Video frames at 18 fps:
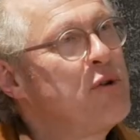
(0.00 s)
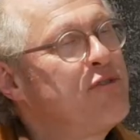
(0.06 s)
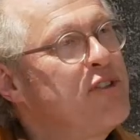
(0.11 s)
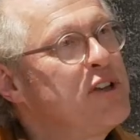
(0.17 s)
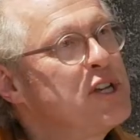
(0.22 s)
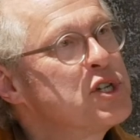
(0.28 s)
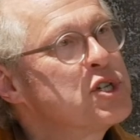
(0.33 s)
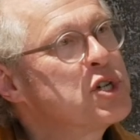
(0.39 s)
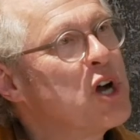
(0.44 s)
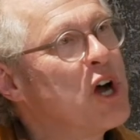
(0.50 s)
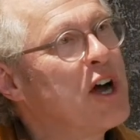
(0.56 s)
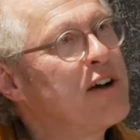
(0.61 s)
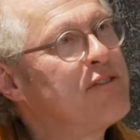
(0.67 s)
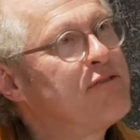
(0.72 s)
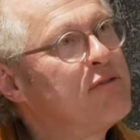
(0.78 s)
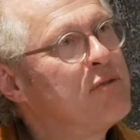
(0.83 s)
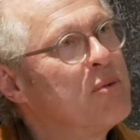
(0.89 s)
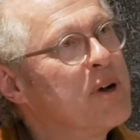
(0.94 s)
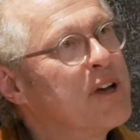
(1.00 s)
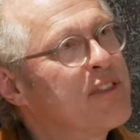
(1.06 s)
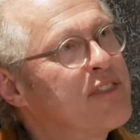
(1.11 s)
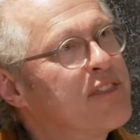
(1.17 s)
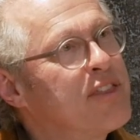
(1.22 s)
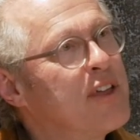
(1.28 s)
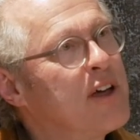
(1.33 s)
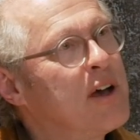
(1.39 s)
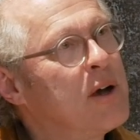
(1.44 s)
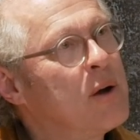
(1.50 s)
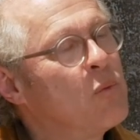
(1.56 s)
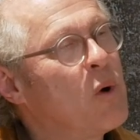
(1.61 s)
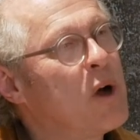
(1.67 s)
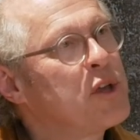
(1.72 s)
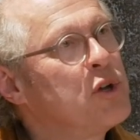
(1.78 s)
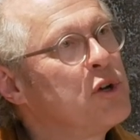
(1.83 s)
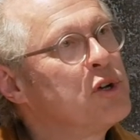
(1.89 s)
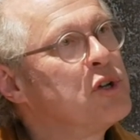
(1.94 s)
finish off with
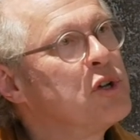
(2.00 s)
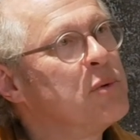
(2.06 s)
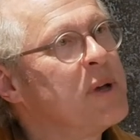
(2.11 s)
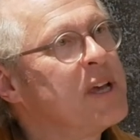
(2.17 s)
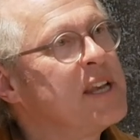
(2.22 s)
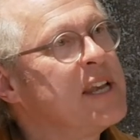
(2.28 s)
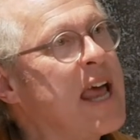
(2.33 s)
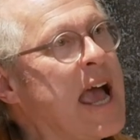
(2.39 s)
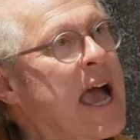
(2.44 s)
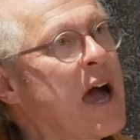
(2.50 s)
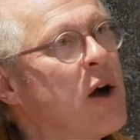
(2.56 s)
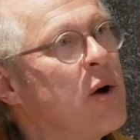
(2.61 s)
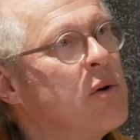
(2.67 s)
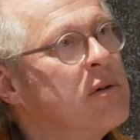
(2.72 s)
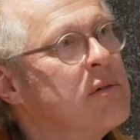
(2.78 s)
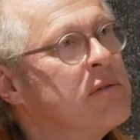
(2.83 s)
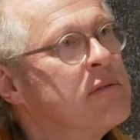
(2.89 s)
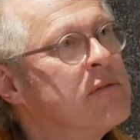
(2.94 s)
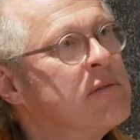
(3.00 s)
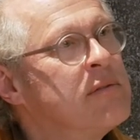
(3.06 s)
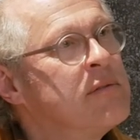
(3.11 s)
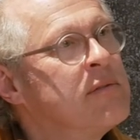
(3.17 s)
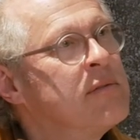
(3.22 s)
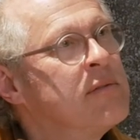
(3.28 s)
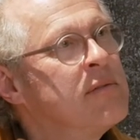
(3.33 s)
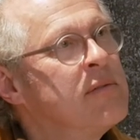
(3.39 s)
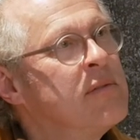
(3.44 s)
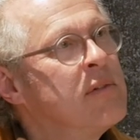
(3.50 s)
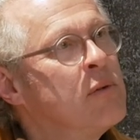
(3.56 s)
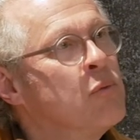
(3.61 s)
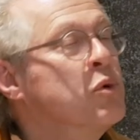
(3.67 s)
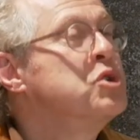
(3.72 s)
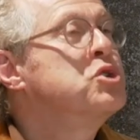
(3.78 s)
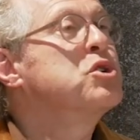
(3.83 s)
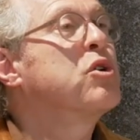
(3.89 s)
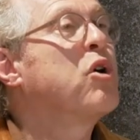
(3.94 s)
what you're doing now.
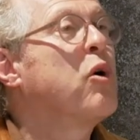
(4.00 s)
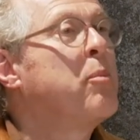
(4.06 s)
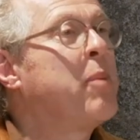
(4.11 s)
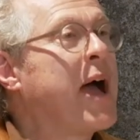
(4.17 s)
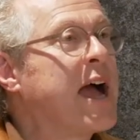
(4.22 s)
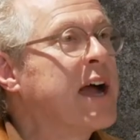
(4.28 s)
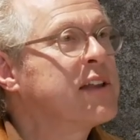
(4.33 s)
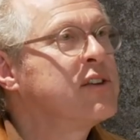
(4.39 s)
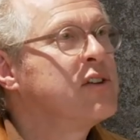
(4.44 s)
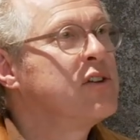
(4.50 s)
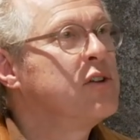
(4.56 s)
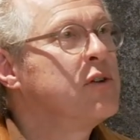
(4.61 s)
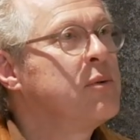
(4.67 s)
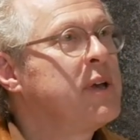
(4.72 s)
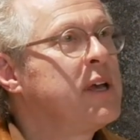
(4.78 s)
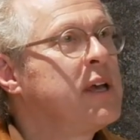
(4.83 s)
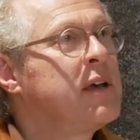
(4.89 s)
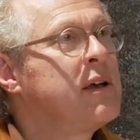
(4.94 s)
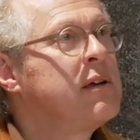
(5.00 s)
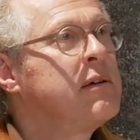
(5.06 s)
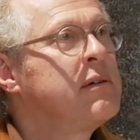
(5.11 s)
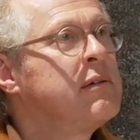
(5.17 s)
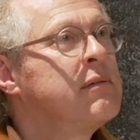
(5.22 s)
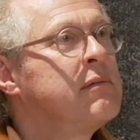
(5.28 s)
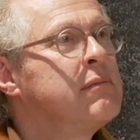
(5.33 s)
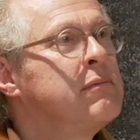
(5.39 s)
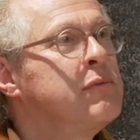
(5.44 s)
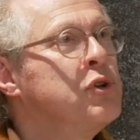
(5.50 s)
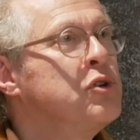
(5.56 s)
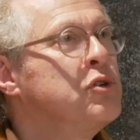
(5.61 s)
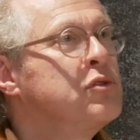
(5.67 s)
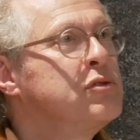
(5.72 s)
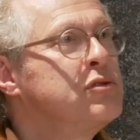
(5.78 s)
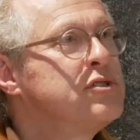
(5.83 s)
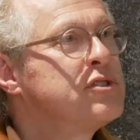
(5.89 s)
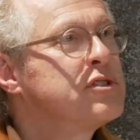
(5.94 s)
Would you go back to doing
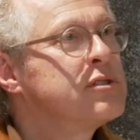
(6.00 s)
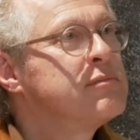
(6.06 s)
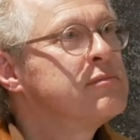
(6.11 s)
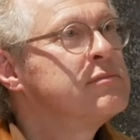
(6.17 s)
nudes?